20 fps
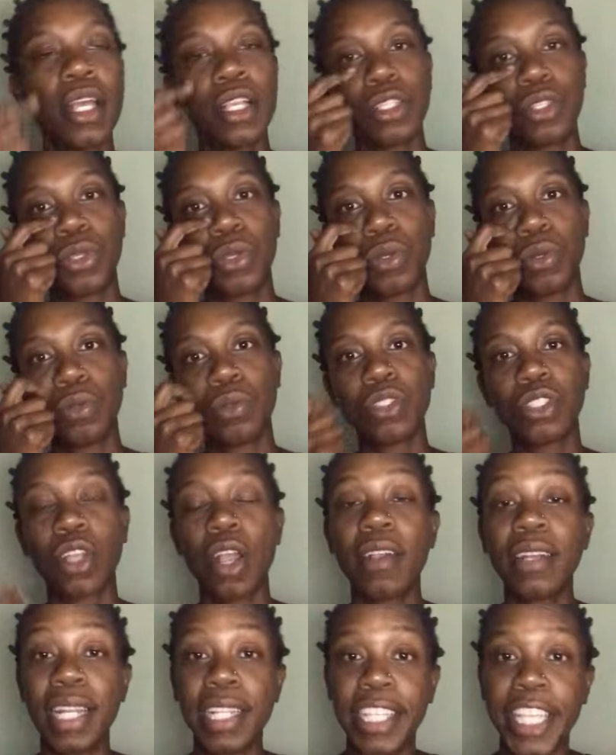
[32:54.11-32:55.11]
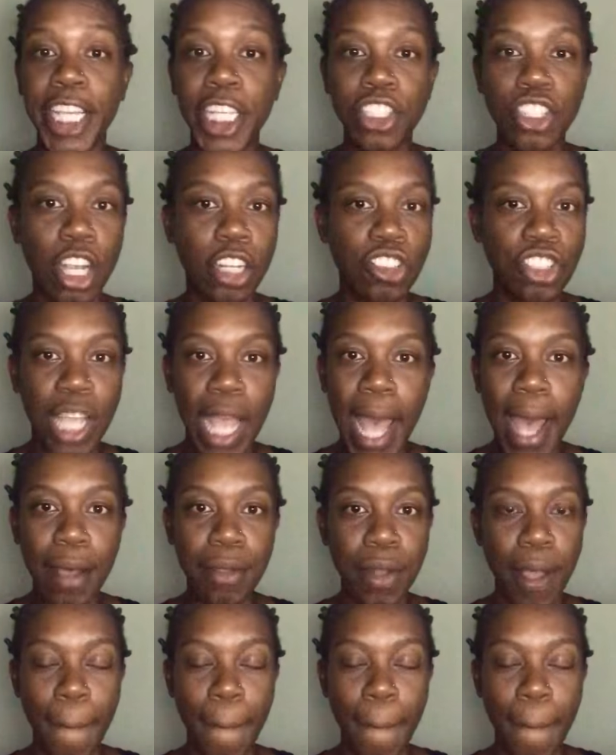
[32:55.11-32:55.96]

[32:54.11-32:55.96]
to start to teach our child